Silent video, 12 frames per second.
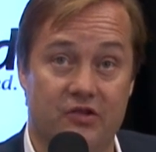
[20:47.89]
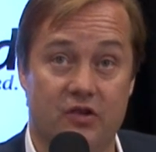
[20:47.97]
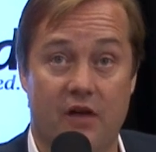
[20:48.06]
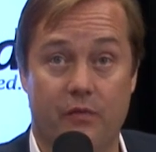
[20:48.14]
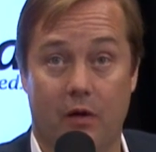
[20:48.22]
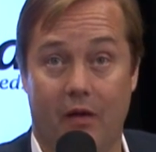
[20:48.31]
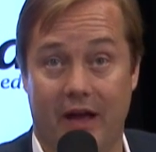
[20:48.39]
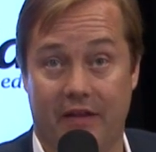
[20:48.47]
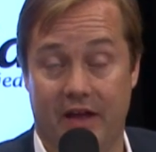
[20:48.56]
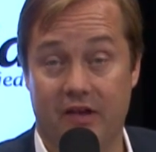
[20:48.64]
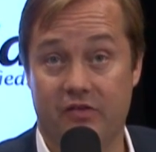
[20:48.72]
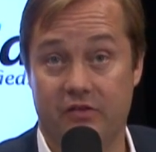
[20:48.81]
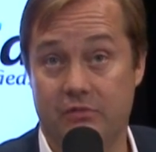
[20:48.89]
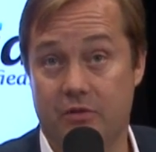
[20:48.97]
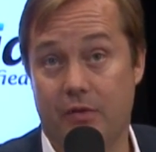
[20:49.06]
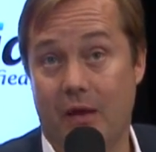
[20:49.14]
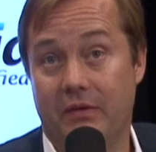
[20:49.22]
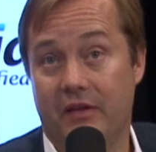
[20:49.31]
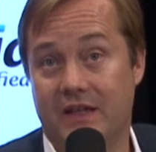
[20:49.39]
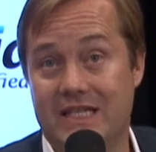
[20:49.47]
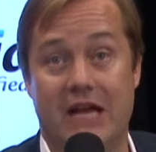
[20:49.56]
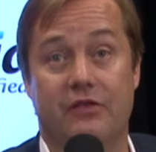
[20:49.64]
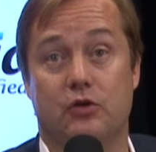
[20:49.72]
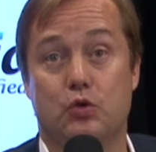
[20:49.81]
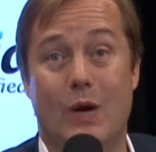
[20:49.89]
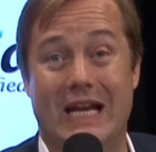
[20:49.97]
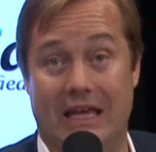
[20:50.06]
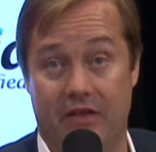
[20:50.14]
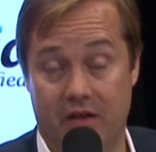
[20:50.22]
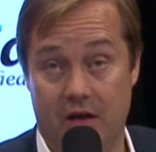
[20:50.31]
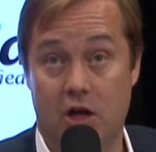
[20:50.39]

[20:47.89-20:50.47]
software like this. You're probably the tenth or twentieth.